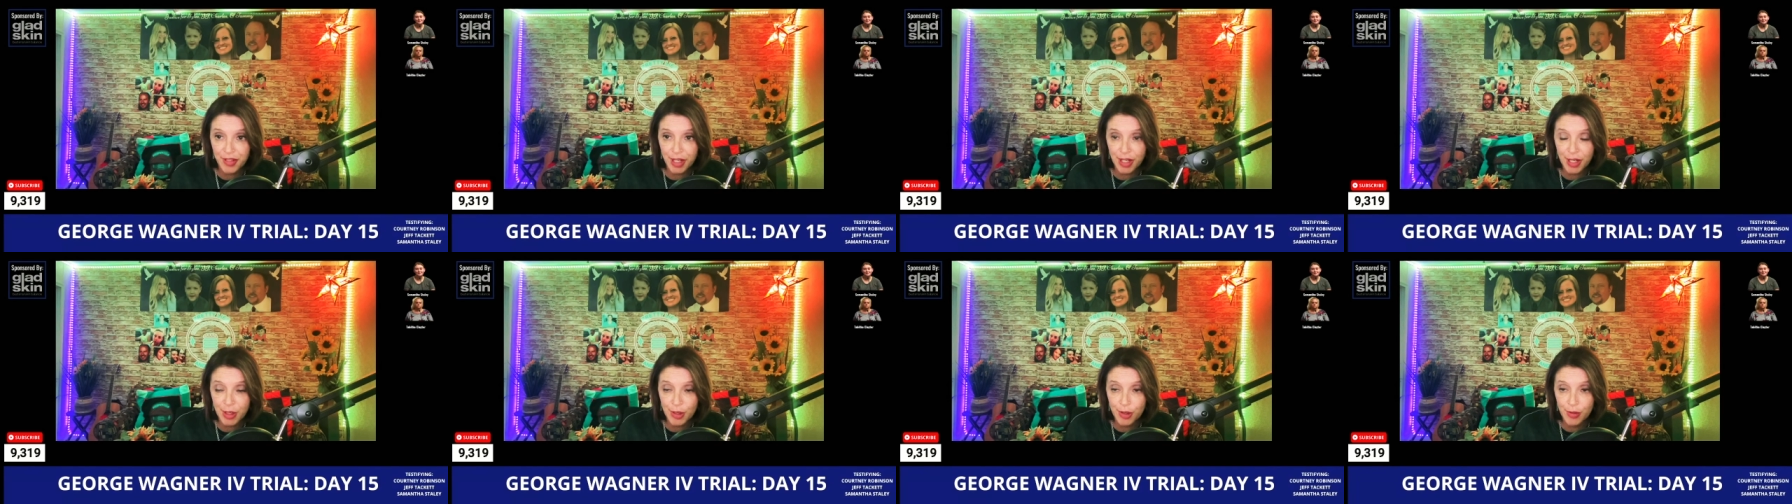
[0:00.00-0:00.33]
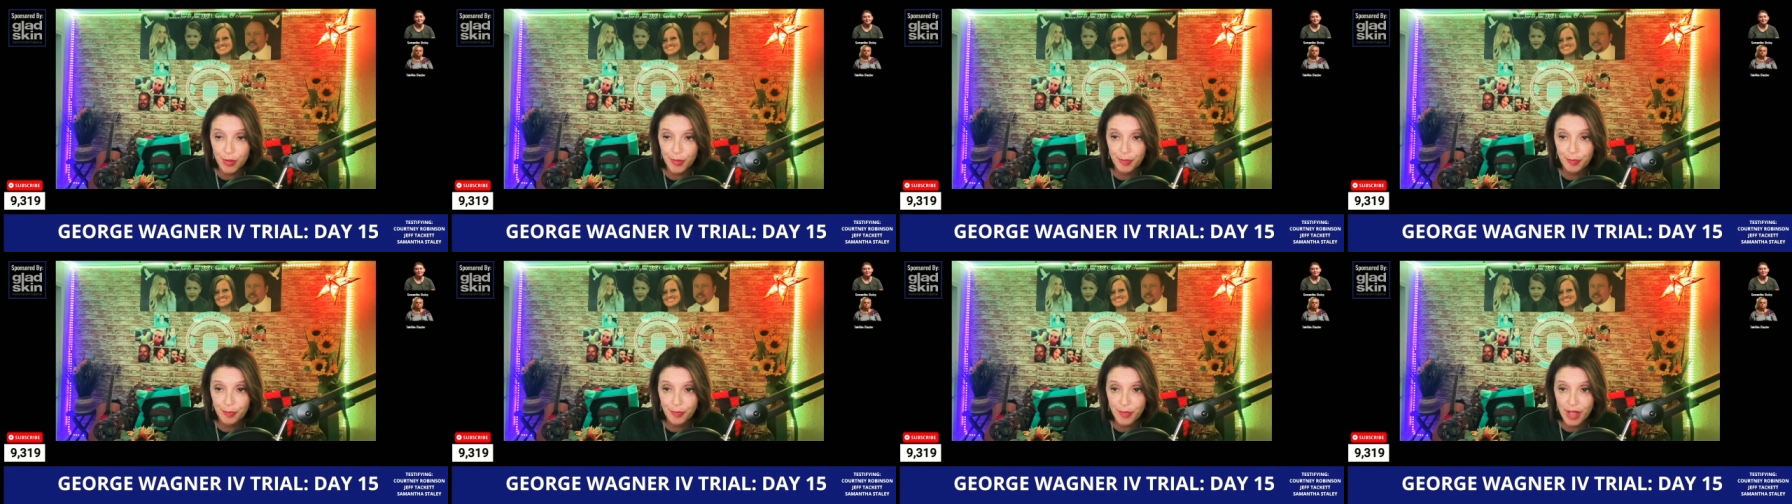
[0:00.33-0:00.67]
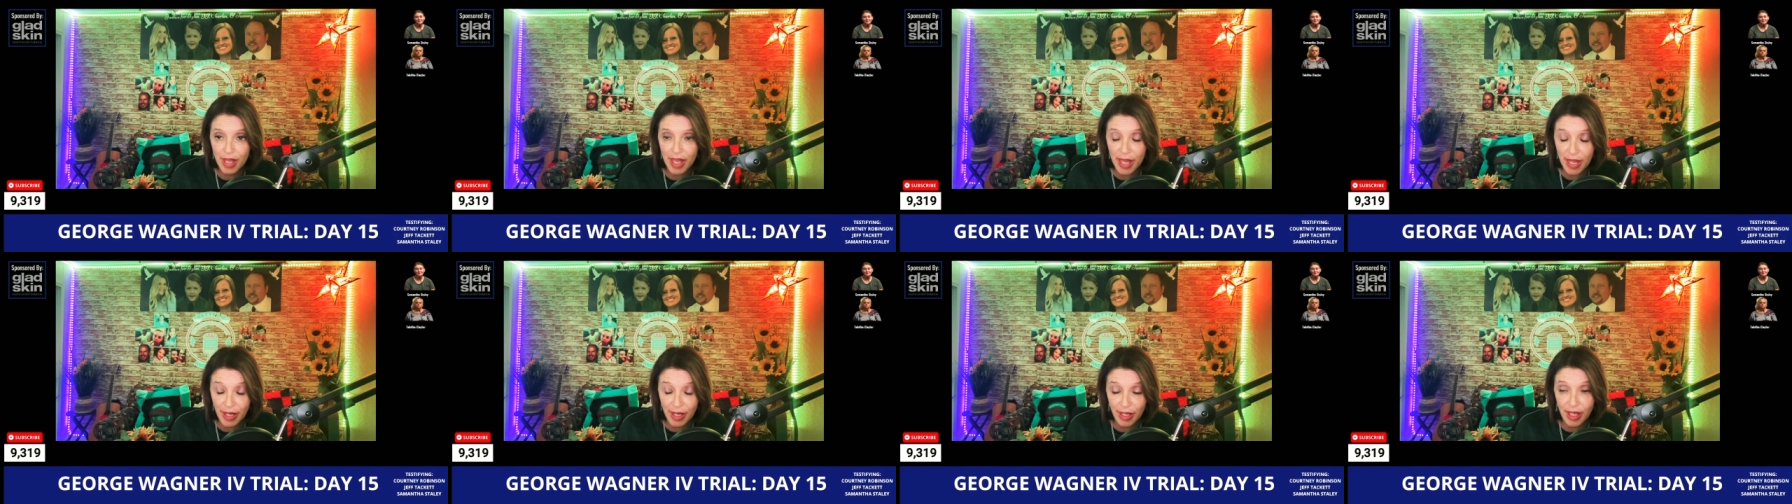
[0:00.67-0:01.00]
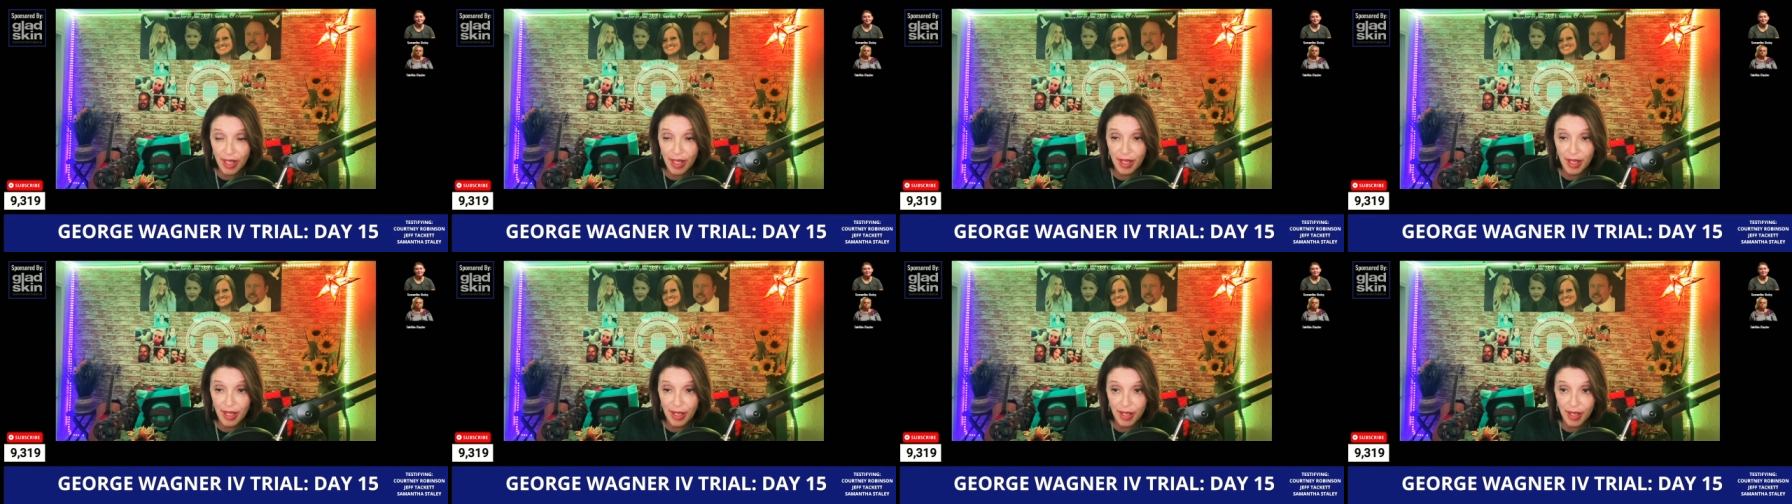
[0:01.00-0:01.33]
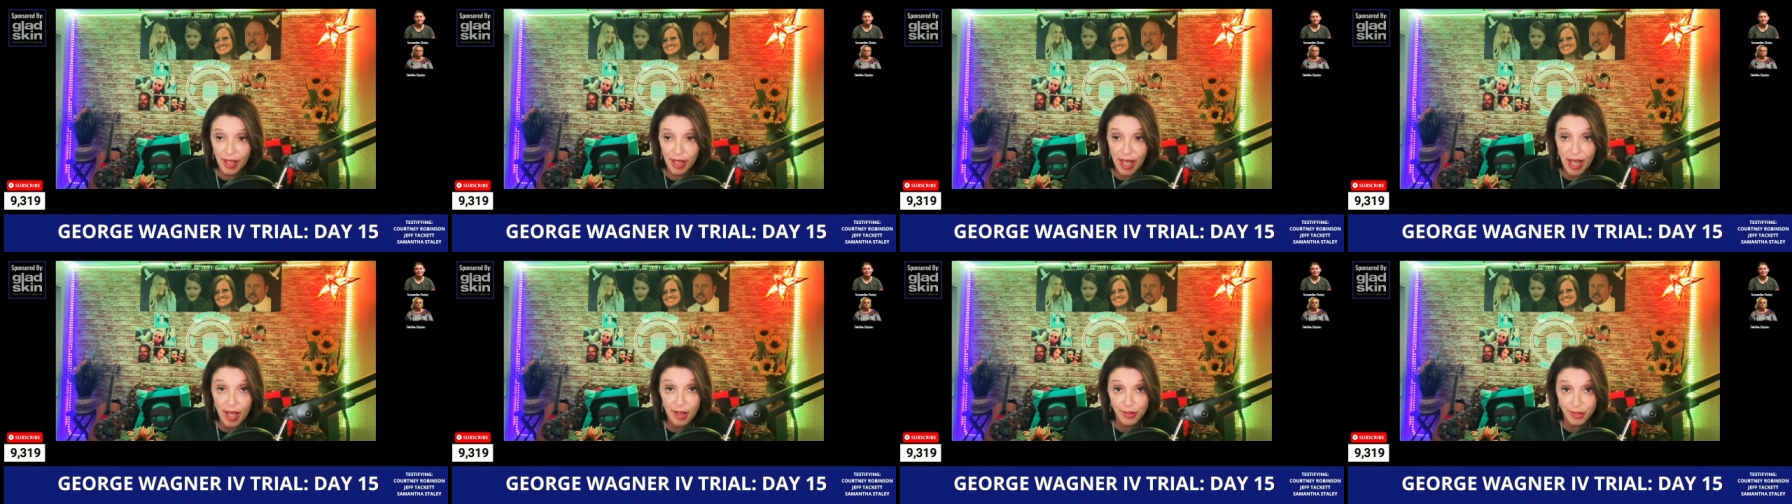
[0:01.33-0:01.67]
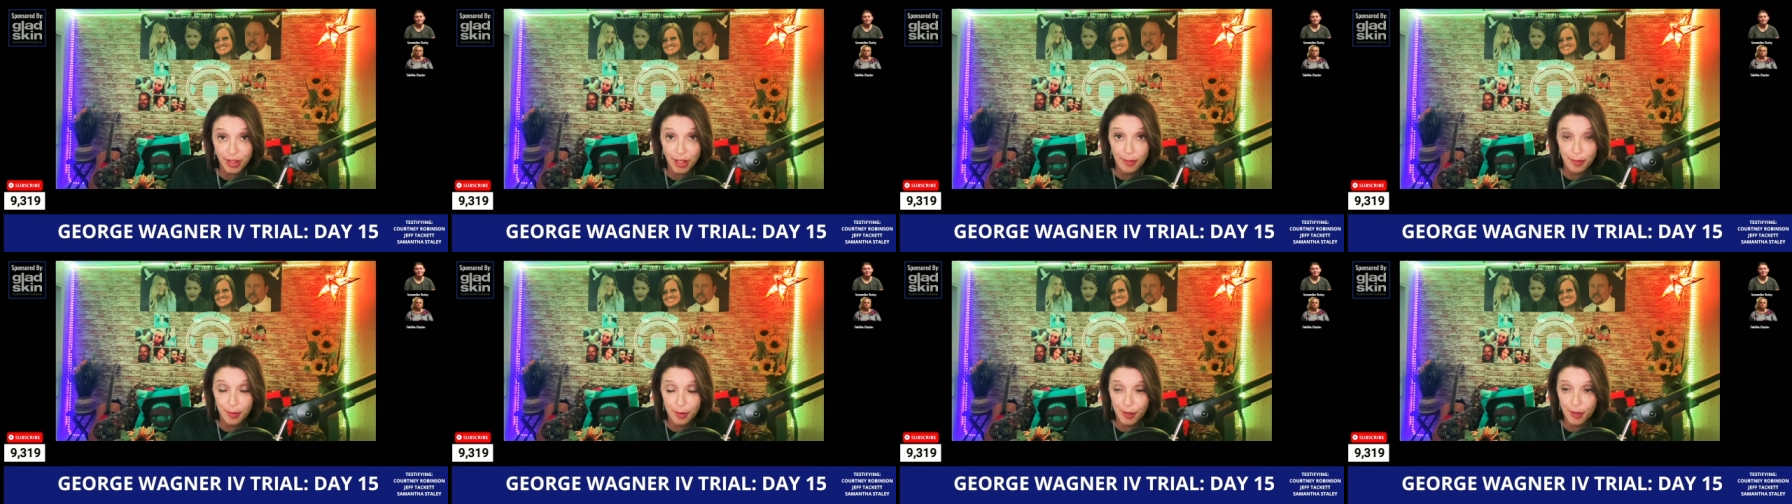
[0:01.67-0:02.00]
home at
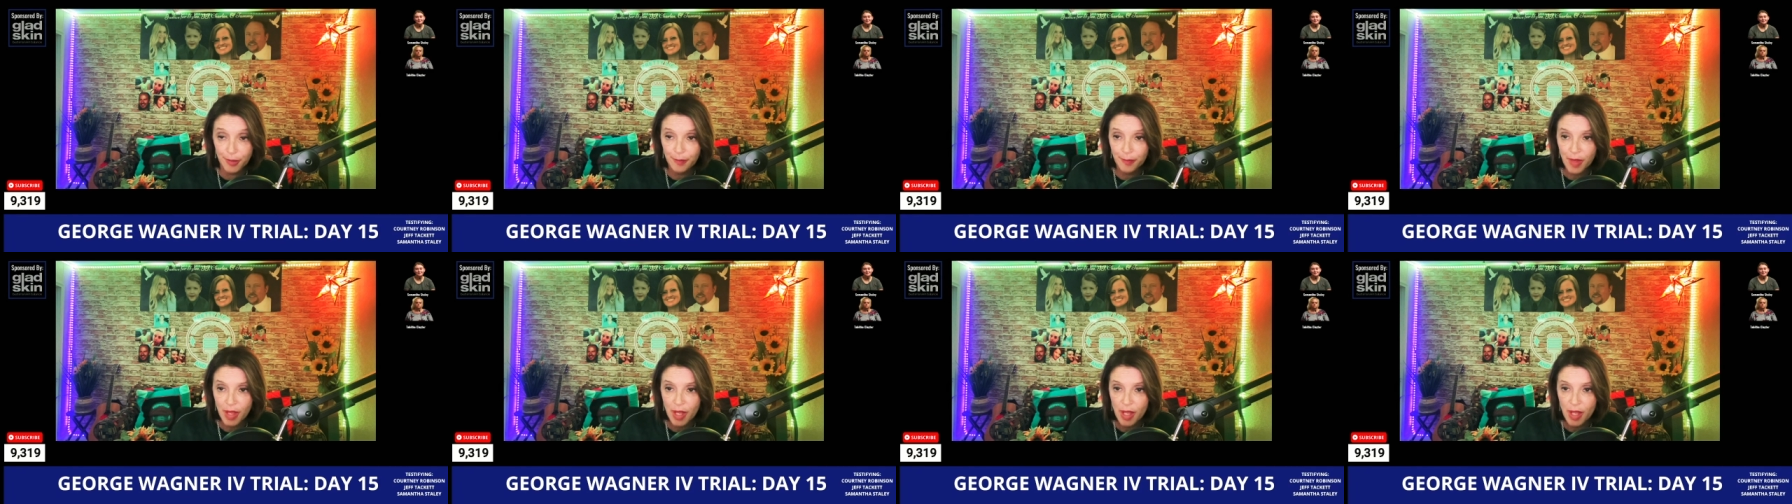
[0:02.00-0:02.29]
housekeeper.